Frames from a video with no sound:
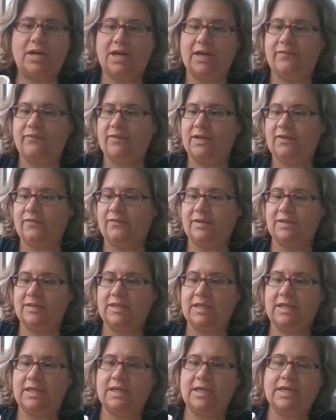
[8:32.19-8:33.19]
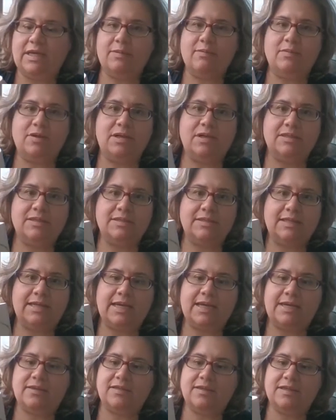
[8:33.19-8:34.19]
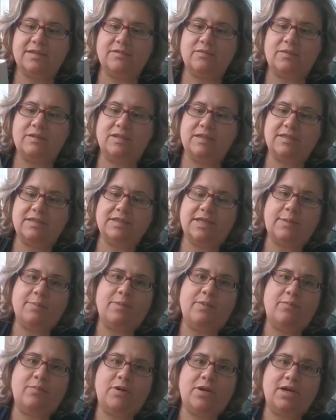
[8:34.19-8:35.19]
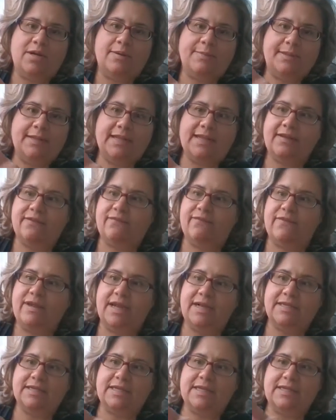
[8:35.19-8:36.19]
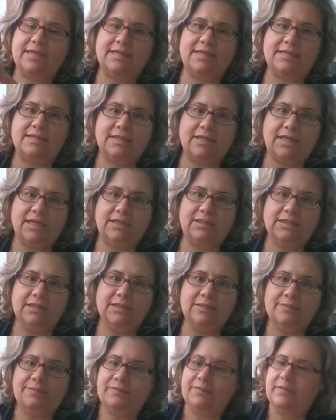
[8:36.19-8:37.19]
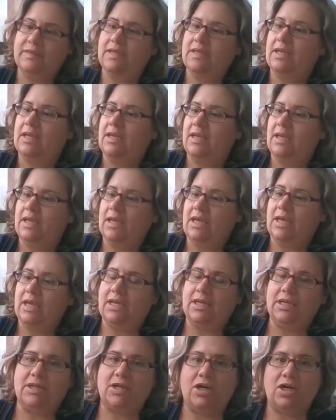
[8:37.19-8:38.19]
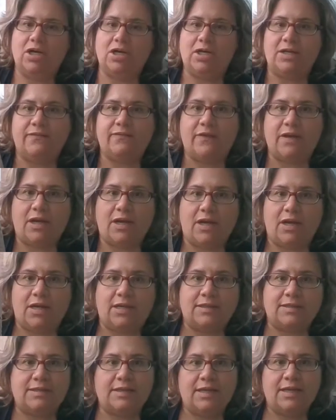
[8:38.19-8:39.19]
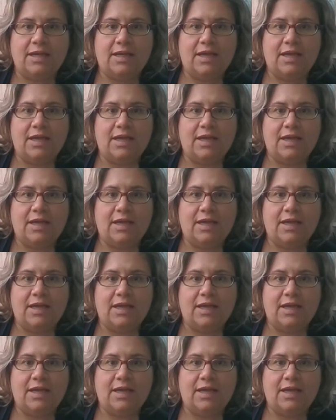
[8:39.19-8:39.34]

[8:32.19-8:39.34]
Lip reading: I've never seen any mugs like this with this type of marbling effect in this color and Garden of the Gods.